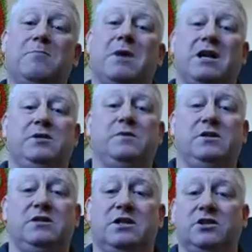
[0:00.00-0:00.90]
management
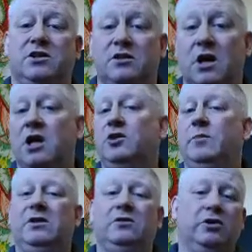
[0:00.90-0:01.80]
decisions. You'll be
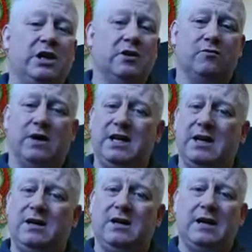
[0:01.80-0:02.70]
looking at
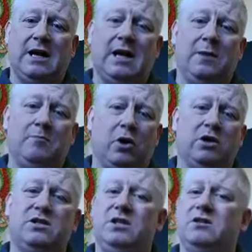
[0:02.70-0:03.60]
writing
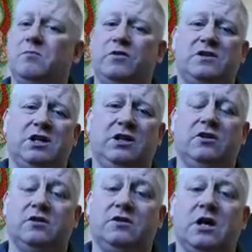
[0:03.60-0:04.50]
policies and
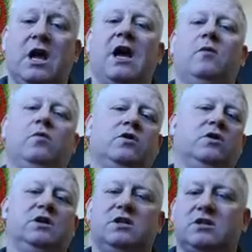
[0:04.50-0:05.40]
procedures, and we're going
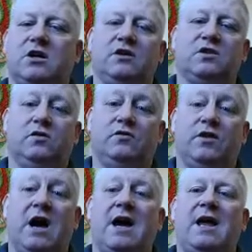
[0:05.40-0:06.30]
to discuss all
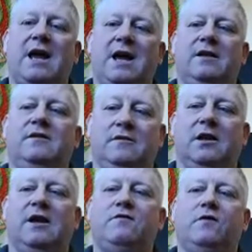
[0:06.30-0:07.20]
that in the
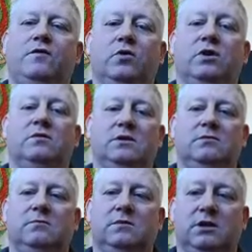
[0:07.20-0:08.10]
Level 4
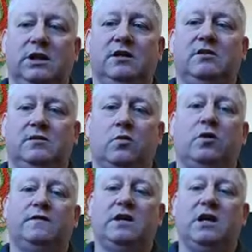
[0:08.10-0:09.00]
lead
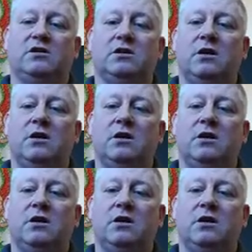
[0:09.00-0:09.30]
qualification.